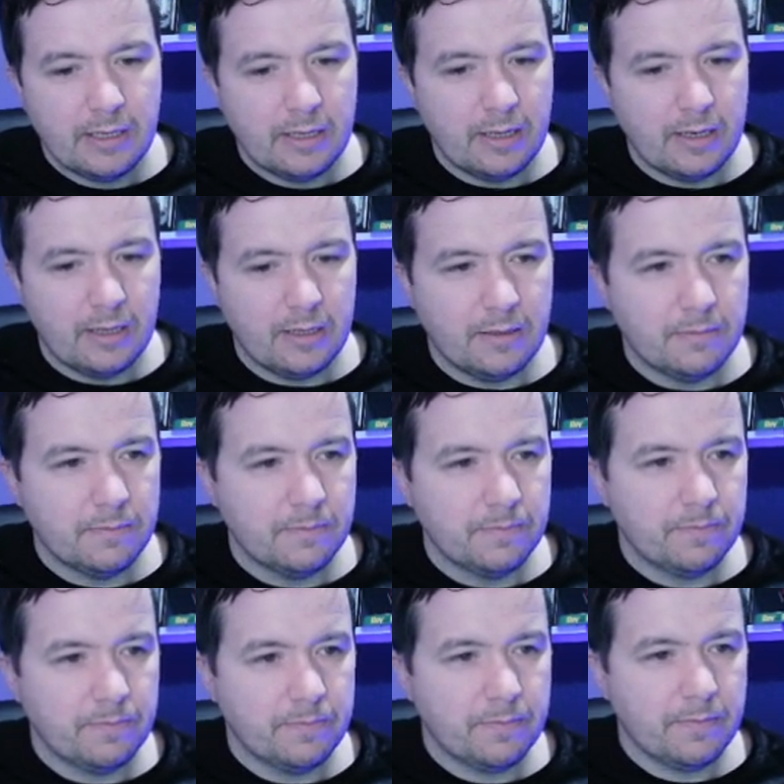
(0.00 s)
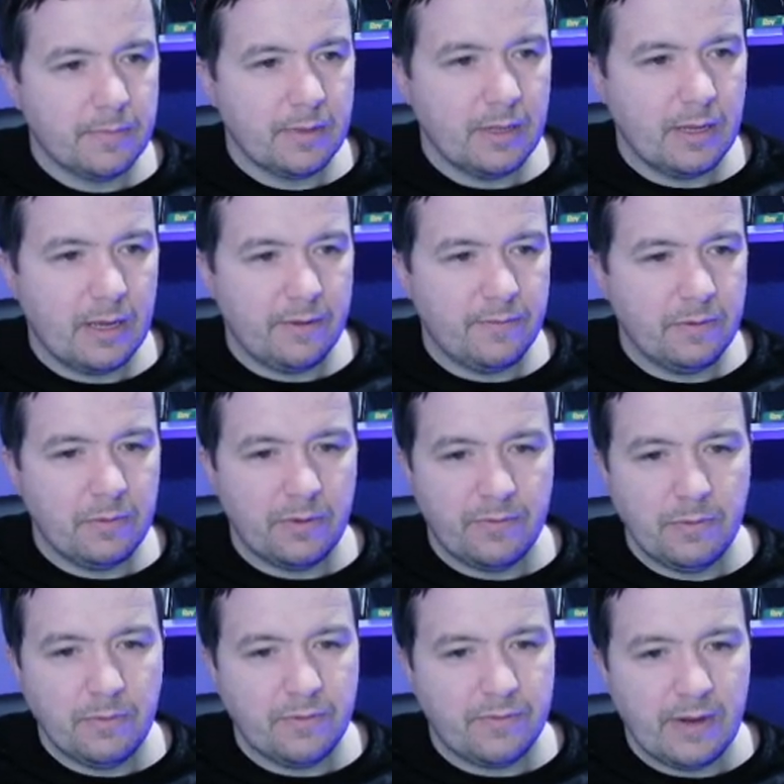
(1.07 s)
Um, I think I think
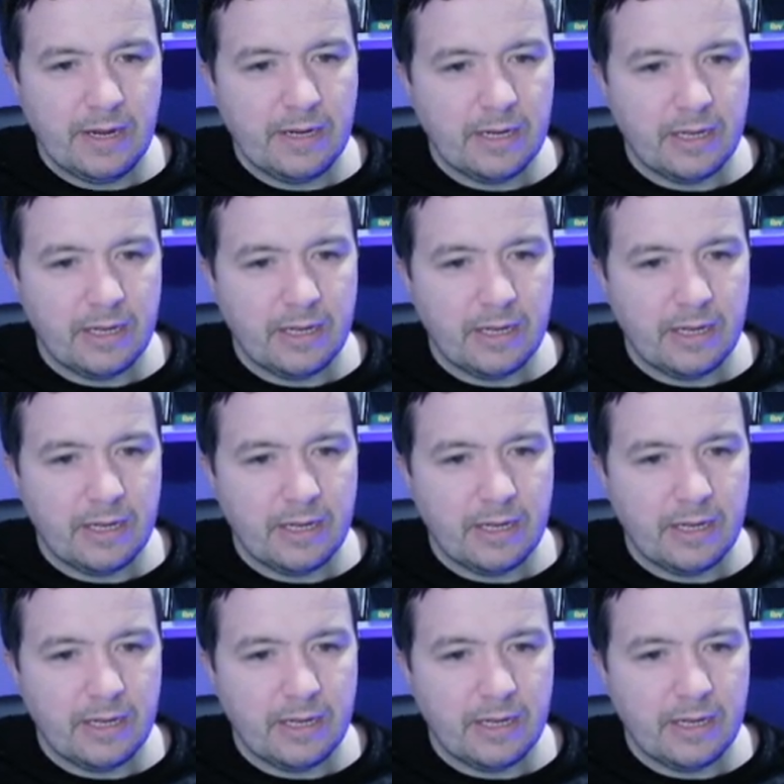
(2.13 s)
we're fine here.